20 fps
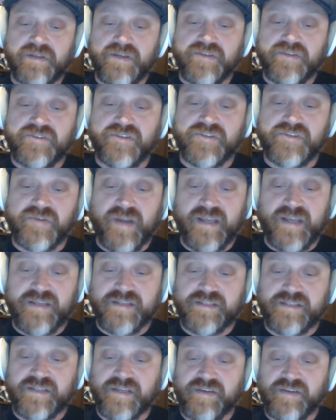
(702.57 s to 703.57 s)
She tried to
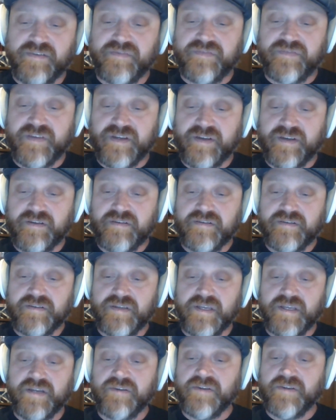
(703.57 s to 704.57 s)
stick her finger
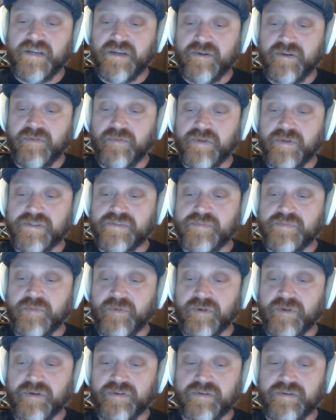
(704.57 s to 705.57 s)
in her ear once
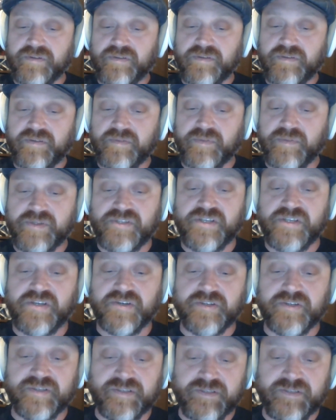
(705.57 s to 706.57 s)
more, but she
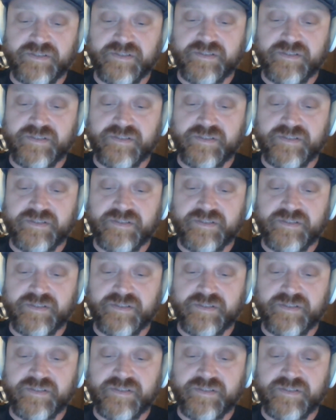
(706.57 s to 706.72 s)
couldn't.